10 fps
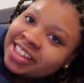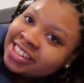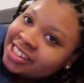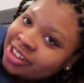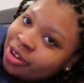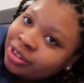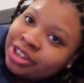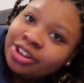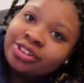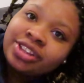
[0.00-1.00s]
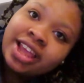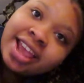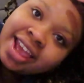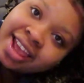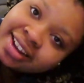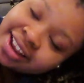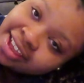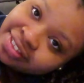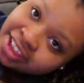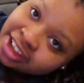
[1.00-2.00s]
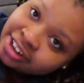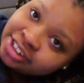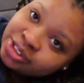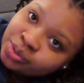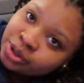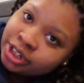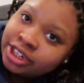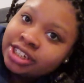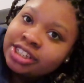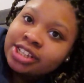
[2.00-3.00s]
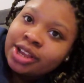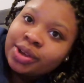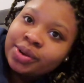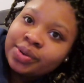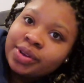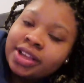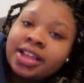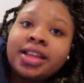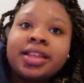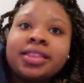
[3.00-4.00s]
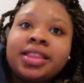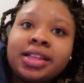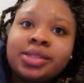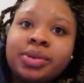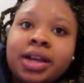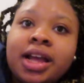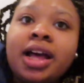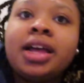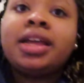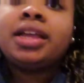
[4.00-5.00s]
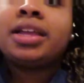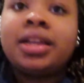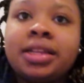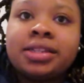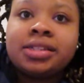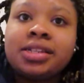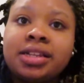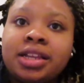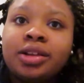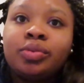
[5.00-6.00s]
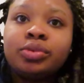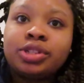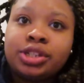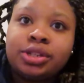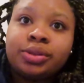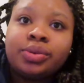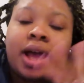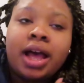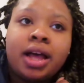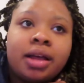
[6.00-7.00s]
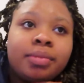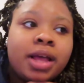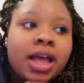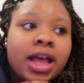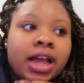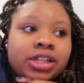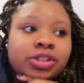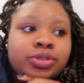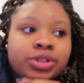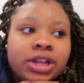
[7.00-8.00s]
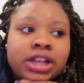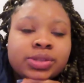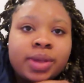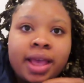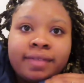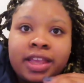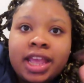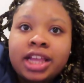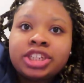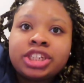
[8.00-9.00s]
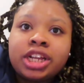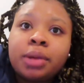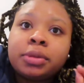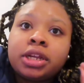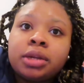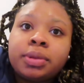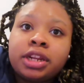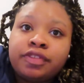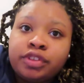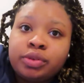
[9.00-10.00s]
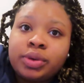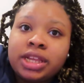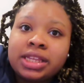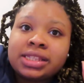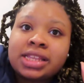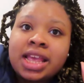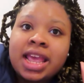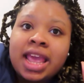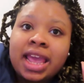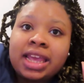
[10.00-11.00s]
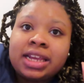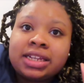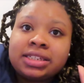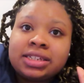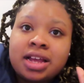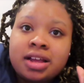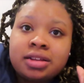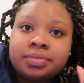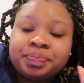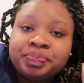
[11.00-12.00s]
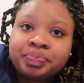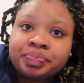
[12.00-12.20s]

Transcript: this is the only color they had at the hair store, so that's what I got and it will do. Um, I told you guys we have vacation coming up in a few weeks and um,